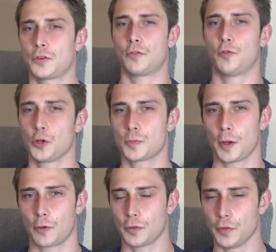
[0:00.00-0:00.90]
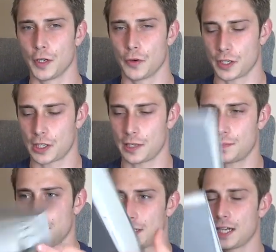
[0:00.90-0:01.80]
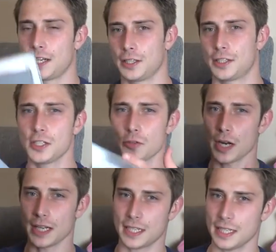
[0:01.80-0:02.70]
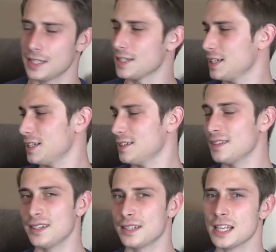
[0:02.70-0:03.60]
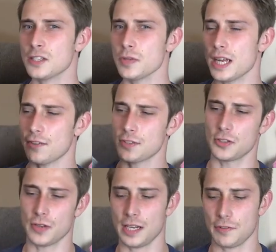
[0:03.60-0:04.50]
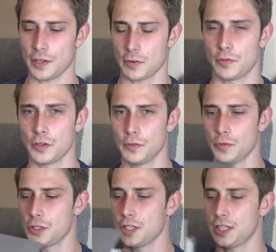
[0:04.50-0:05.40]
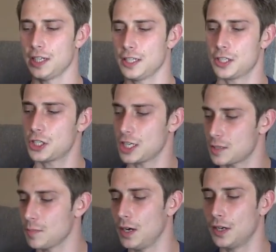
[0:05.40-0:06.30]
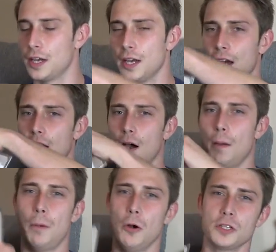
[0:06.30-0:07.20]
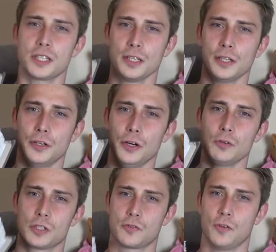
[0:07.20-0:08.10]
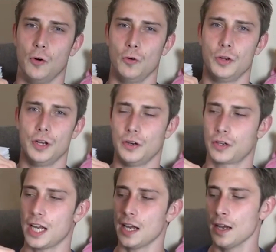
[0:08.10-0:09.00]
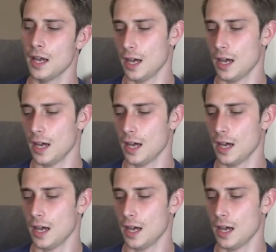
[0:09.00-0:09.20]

first part of the video and the clickbaity title. This right here doesn't really have to do anything with university. It's just my personal notes folder, okay?